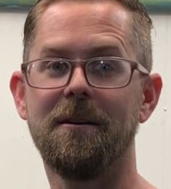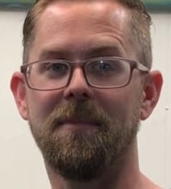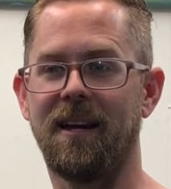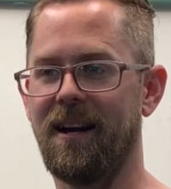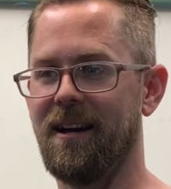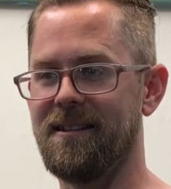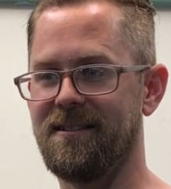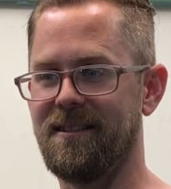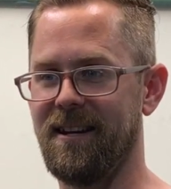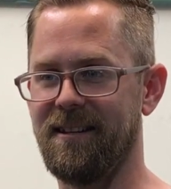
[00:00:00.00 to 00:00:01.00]

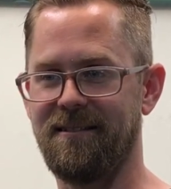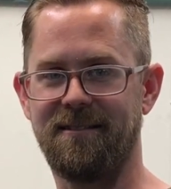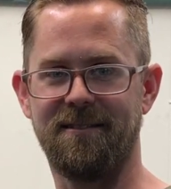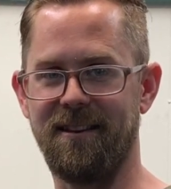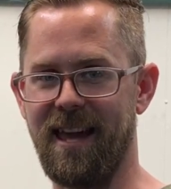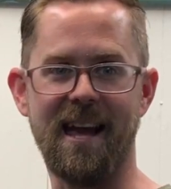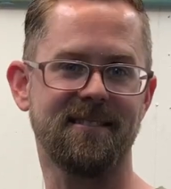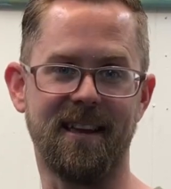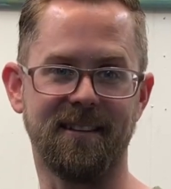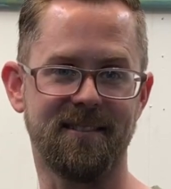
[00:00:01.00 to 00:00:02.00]
because it's the gas
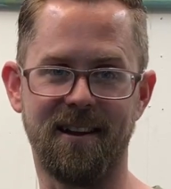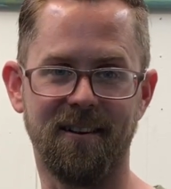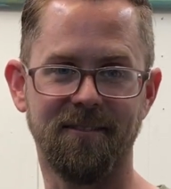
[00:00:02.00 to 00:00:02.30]
tank's there.